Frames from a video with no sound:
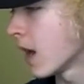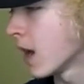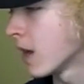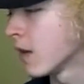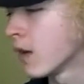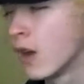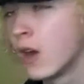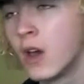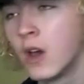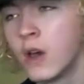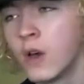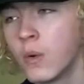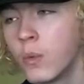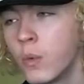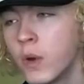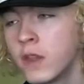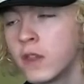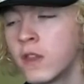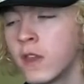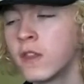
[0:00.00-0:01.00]
And
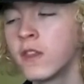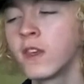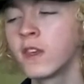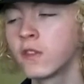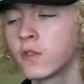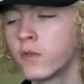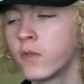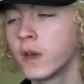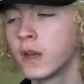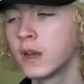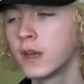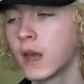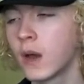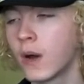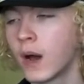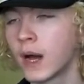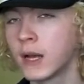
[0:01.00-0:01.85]
with this video,